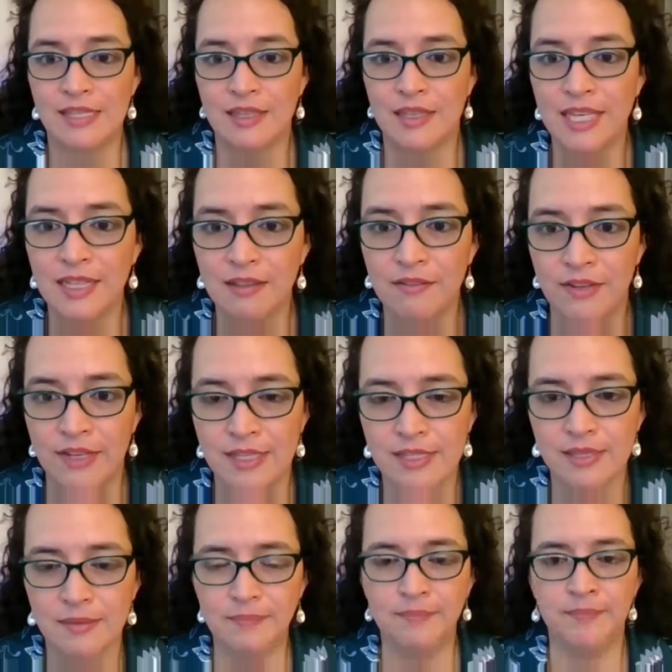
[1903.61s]

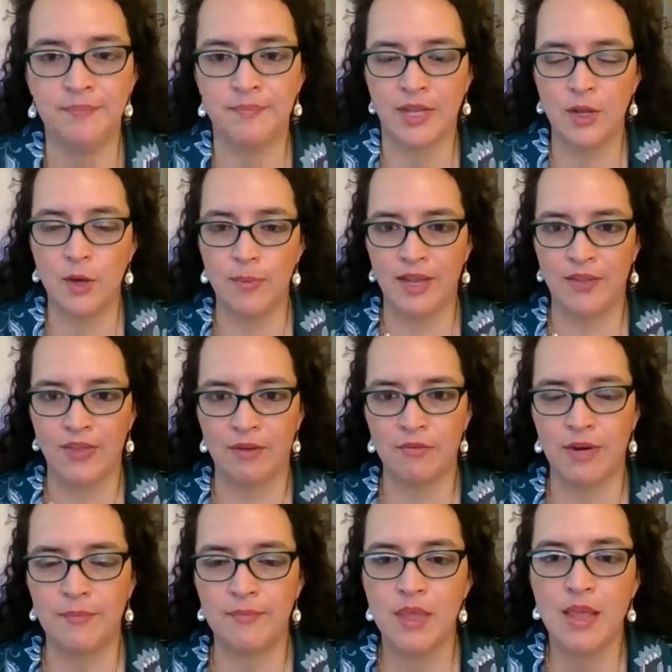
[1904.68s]
I hope I got that
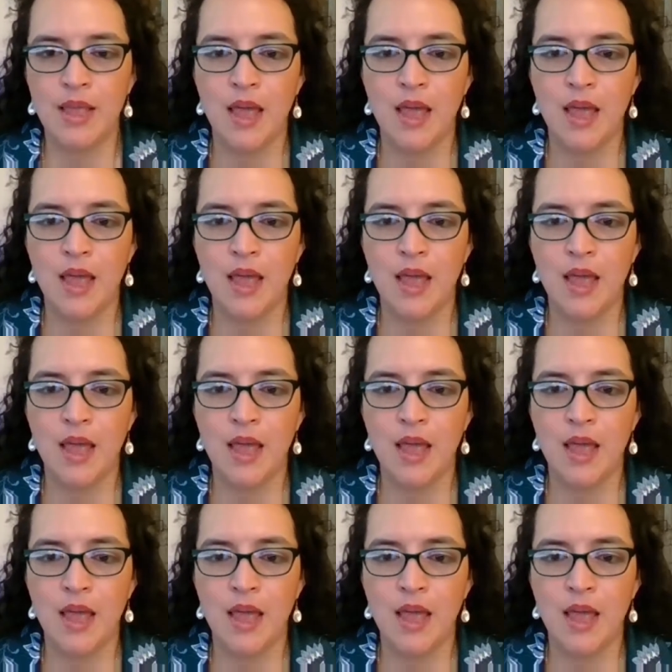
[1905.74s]
right.